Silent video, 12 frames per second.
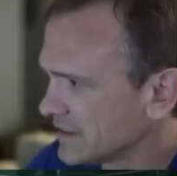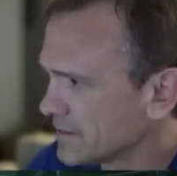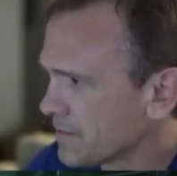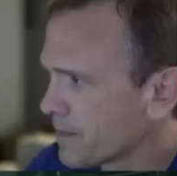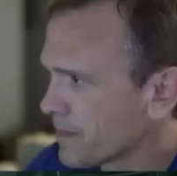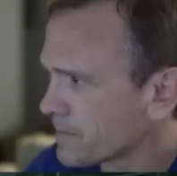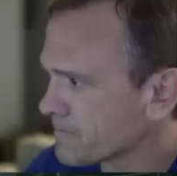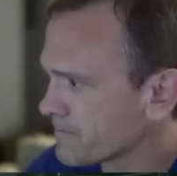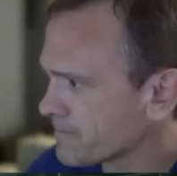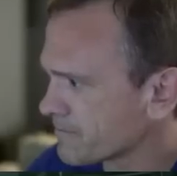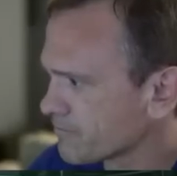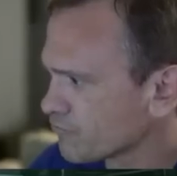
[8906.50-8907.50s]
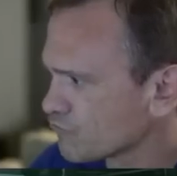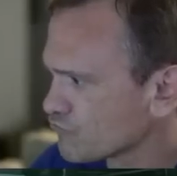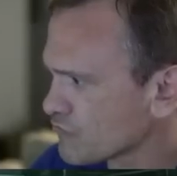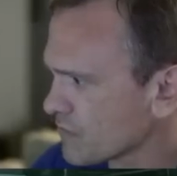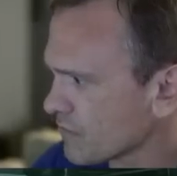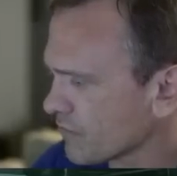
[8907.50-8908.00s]
Philip, yeah,
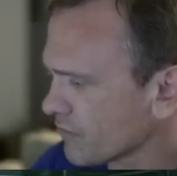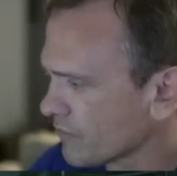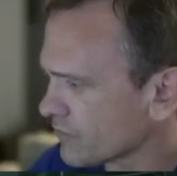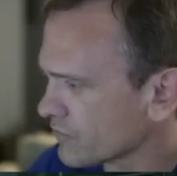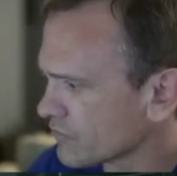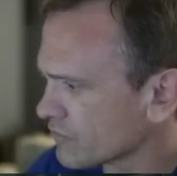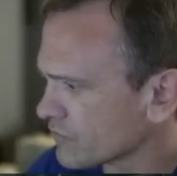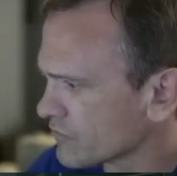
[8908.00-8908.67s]
though, you know,